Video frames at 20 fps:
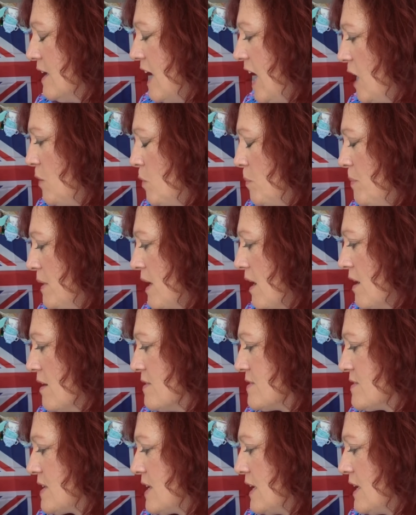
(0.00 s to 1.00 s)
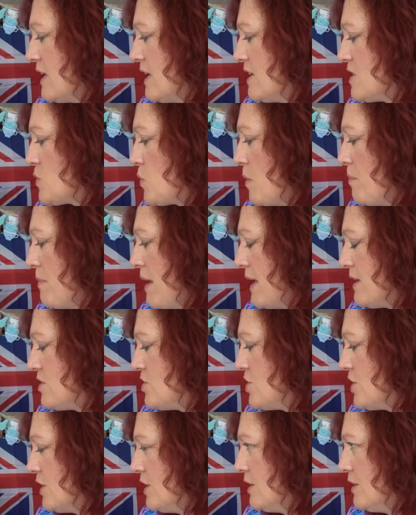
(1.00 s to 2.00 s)
I would be asking her to
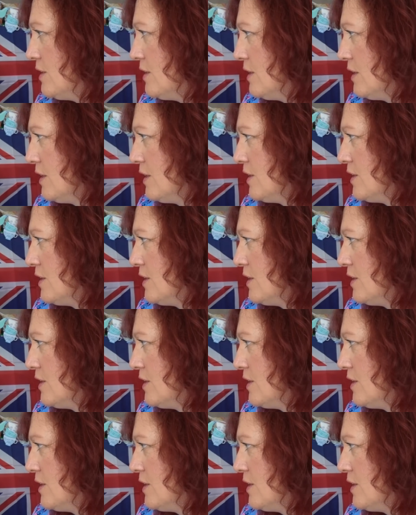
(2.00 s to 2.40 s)
imagine